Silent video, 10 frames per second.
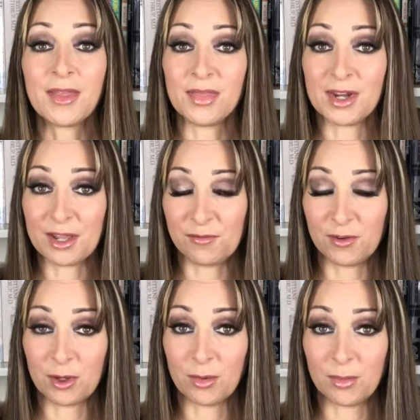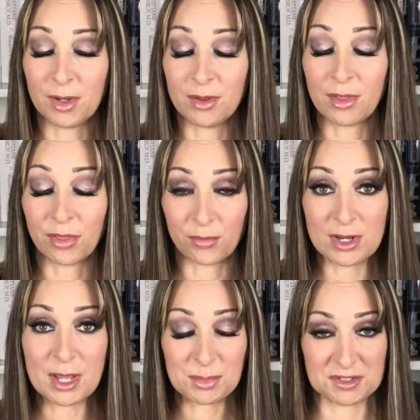Then I film
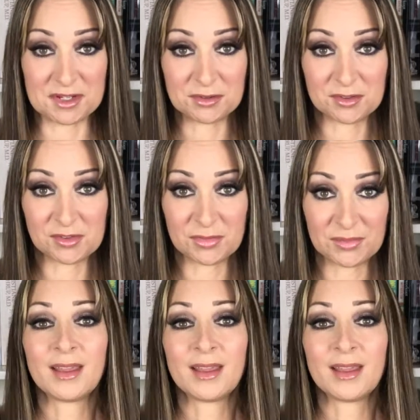3 episodes.